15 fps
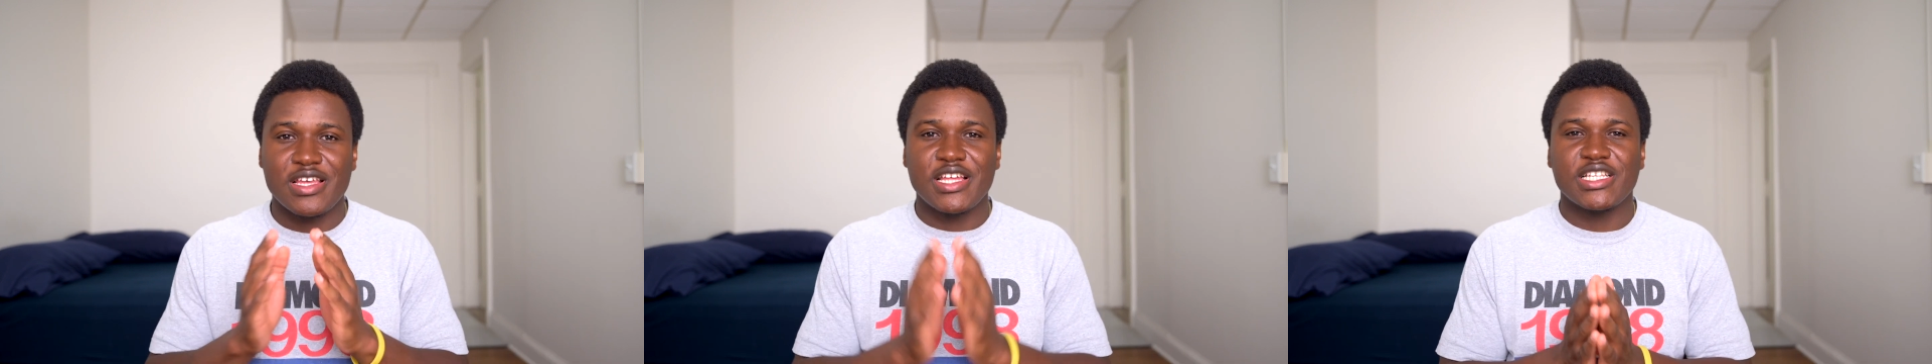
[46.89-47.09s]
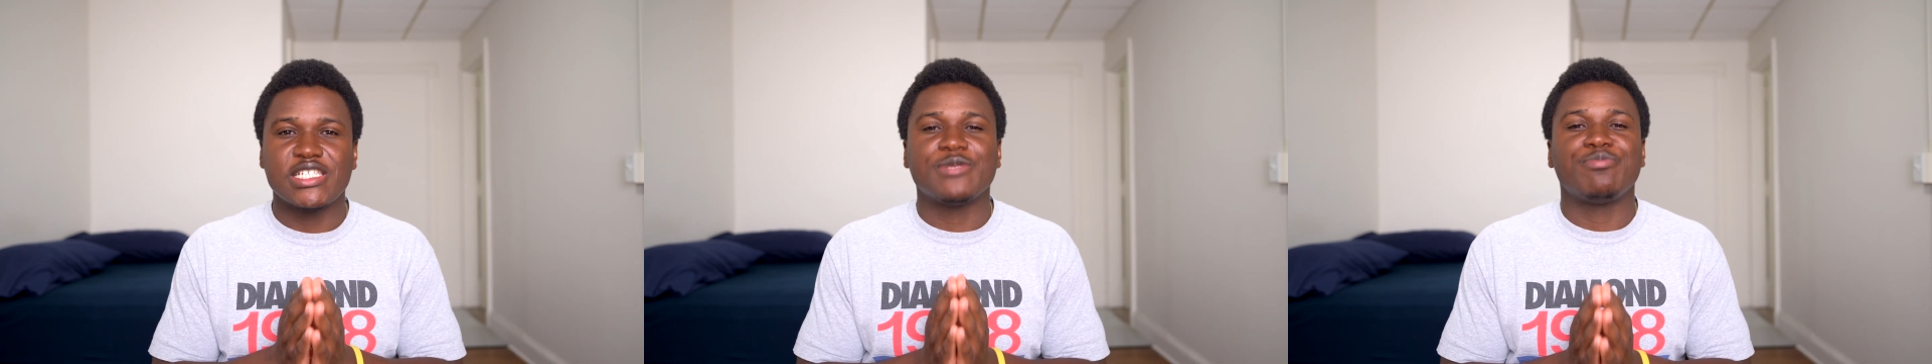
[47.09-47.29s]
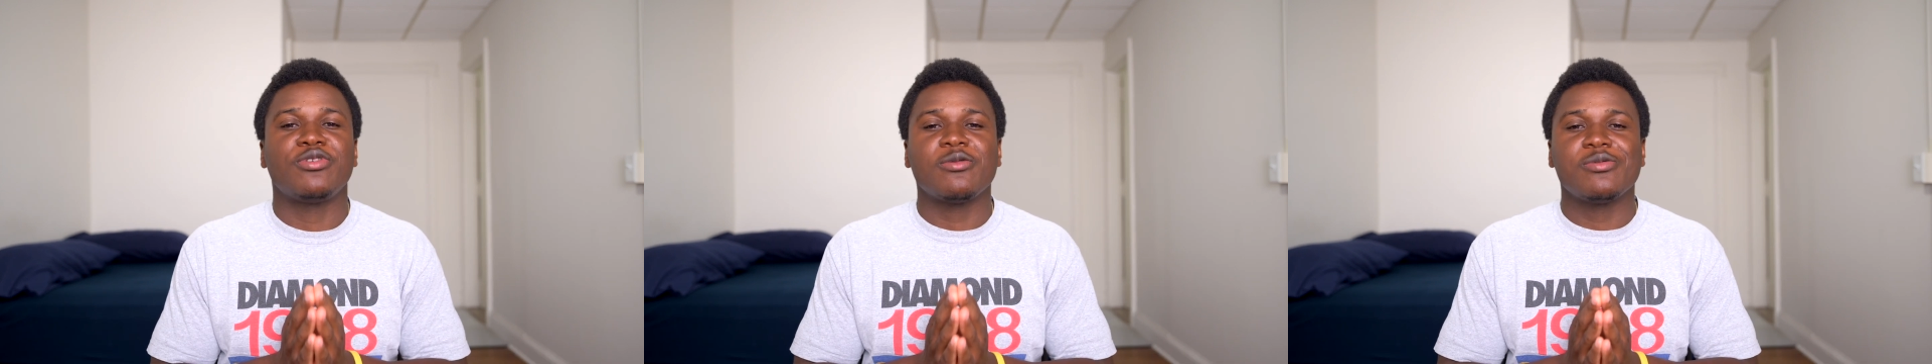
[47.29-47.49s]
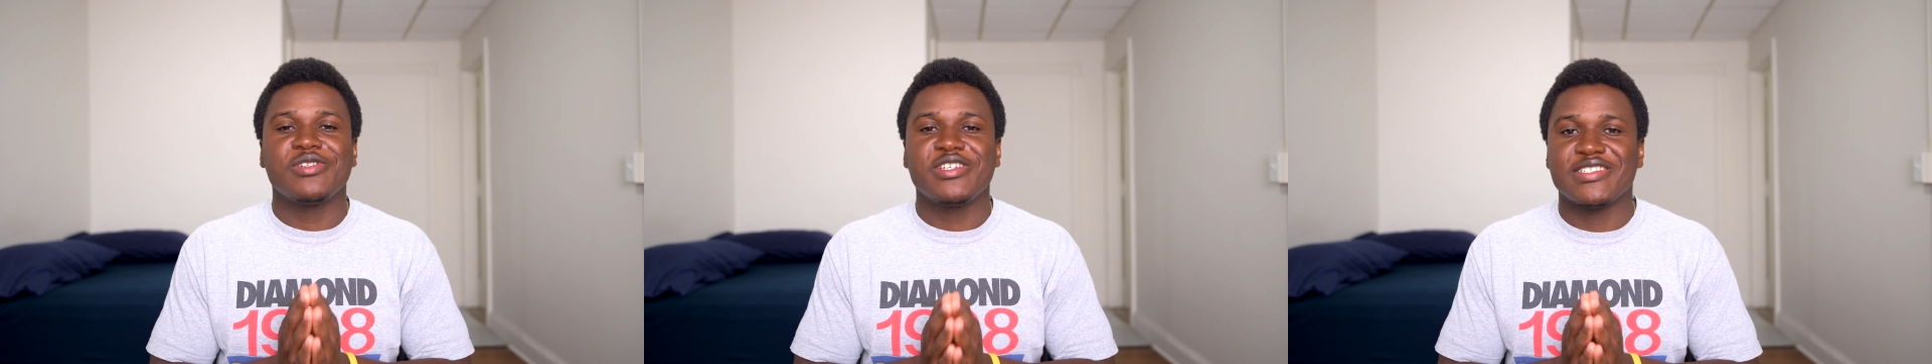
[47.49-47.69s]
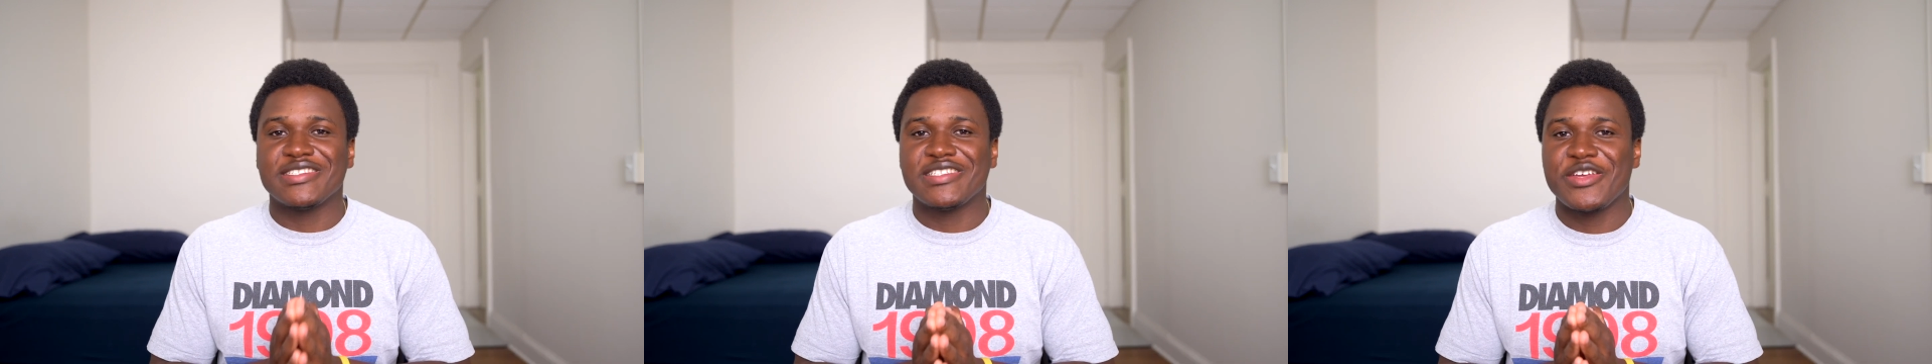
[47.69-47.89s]
there's probably
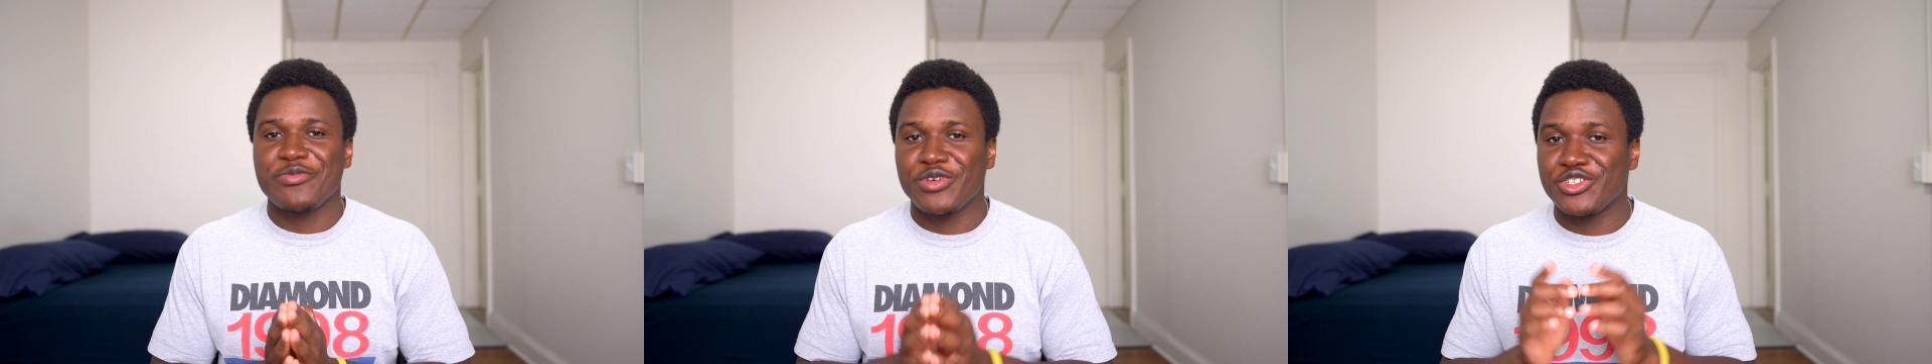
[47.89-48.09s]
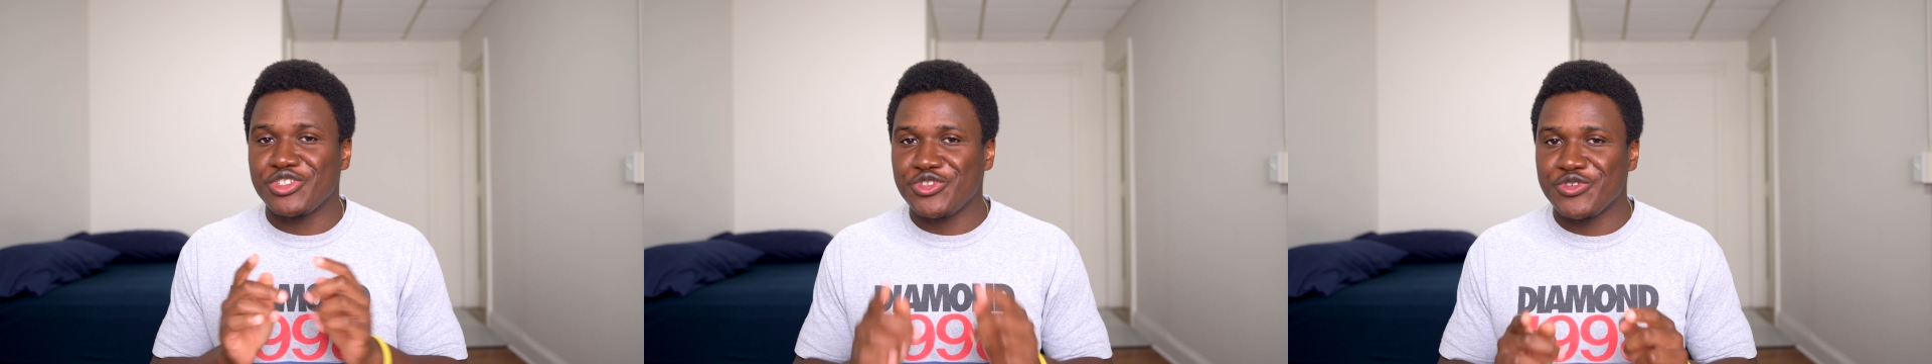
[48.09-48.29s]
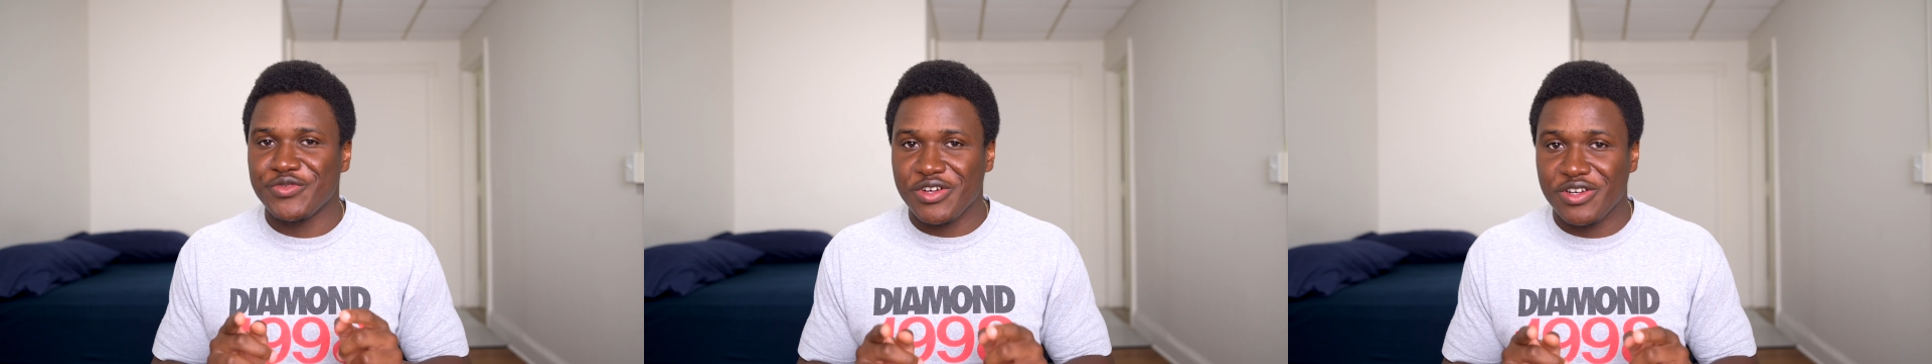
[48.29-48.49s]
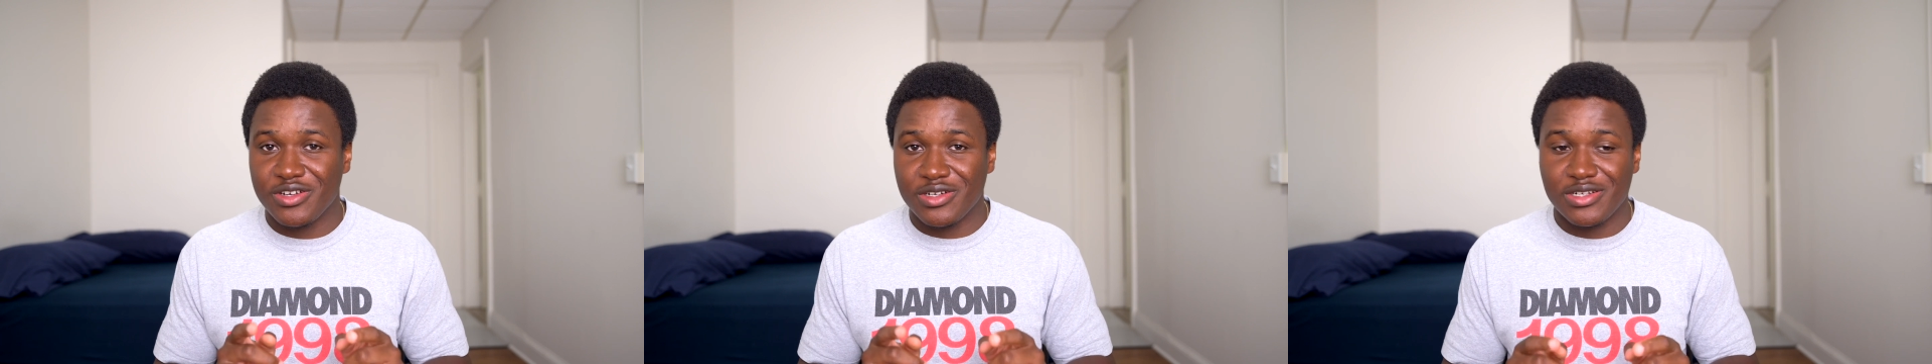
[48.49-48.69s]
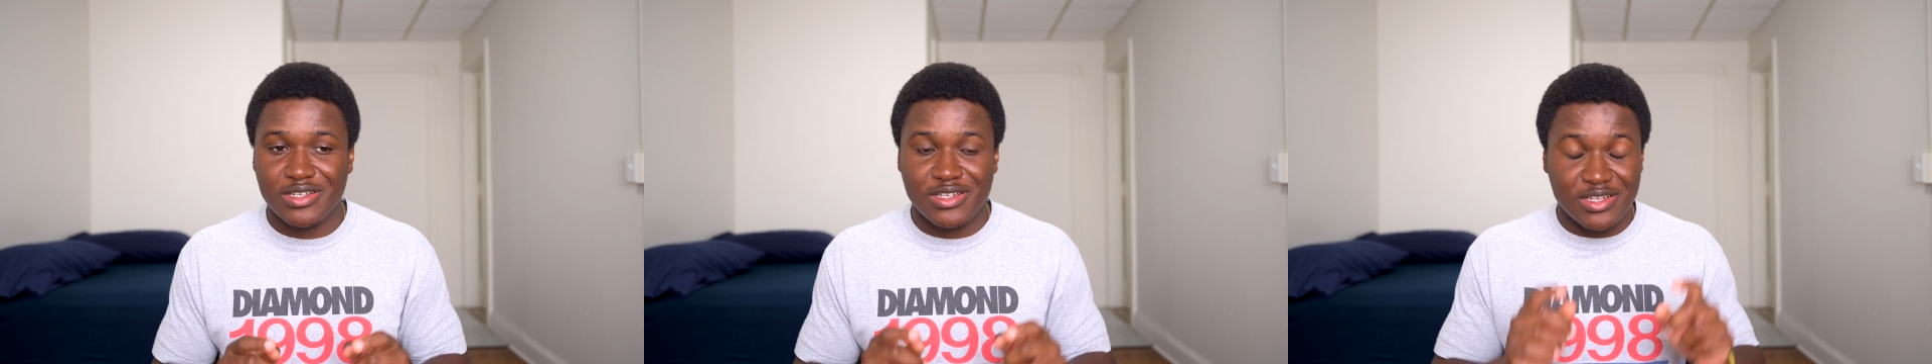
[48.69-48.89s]
a statement you've
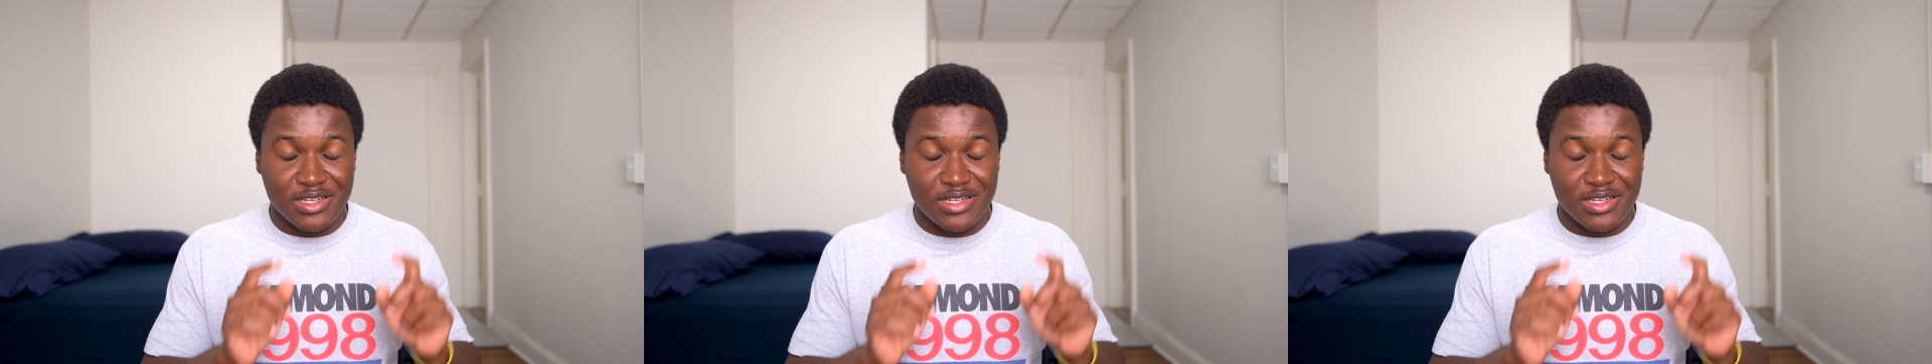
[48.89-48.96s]
heard.